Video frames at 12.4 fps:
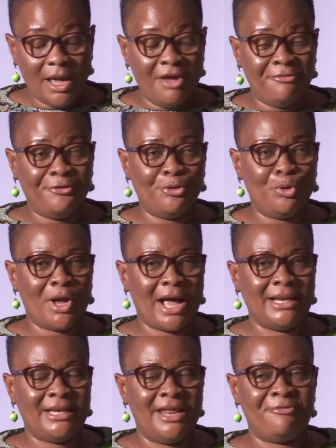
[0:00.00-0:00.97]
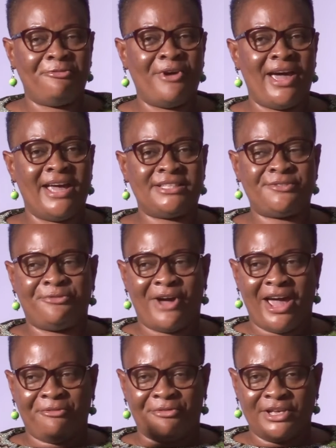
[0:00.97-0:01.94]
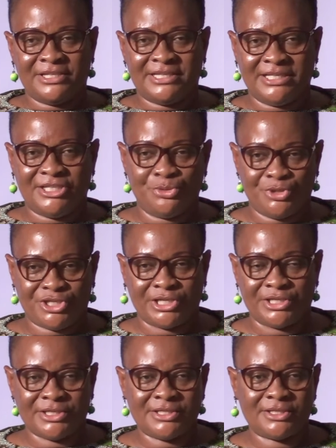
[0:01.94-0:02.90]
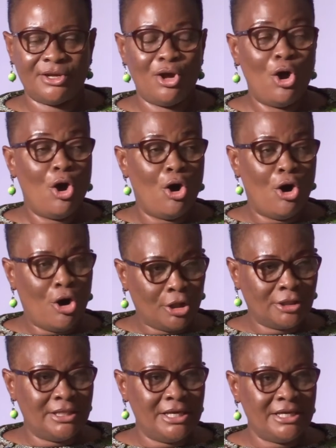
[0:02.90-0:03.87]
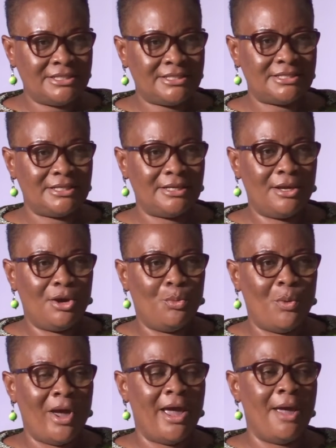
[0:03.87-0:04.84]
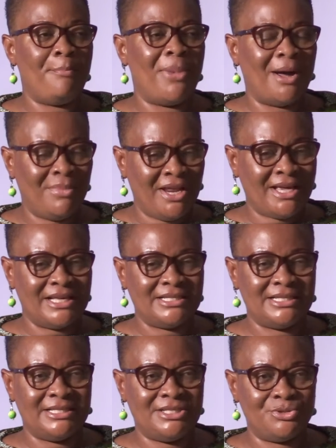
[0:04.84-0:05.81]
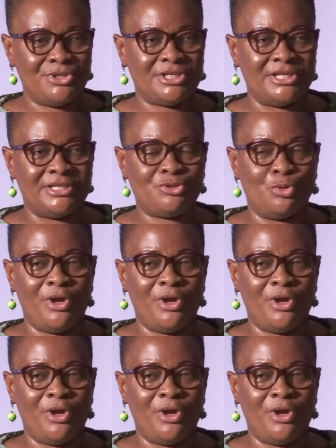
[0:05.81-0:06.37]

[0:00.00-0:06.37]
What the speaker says: If you look at the first five institutions, all these were public institutions.